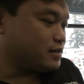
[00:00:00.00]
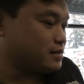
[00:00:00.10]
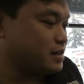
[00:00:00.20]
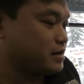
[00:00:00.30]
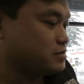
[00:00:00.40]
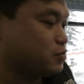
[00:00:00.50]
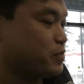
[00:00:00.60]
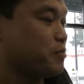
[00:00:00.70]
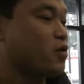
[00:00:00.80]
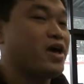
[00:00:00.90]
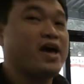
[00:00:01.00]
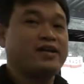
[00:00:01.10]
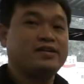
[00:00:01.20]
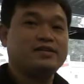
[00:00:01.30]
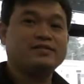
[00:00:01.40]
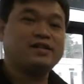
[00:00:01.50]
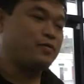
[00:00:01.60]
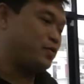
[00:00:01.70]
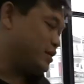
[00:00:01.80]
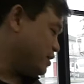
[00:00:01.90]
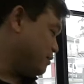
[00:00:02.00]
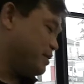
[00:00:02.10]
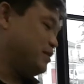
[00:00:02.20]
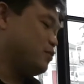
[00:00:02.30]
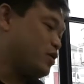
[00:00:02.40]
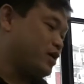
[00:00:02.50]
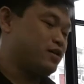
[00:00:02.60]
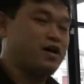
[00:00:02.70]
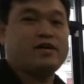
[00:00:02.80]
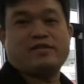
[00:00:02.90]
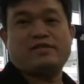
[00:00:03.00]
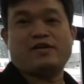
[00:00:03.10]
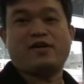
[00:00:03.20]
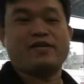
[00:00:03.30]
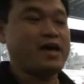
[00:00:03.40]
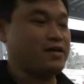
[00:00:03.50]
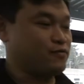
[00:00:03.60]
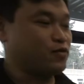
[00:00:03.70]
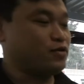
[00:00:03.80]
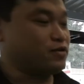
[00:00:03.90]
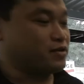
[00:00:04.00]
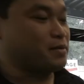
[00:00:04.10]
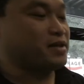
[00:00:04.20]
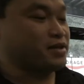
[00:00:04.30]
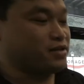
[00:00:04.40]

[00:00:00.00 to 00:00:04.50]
Letus remote head that we've been working on on that for a couple of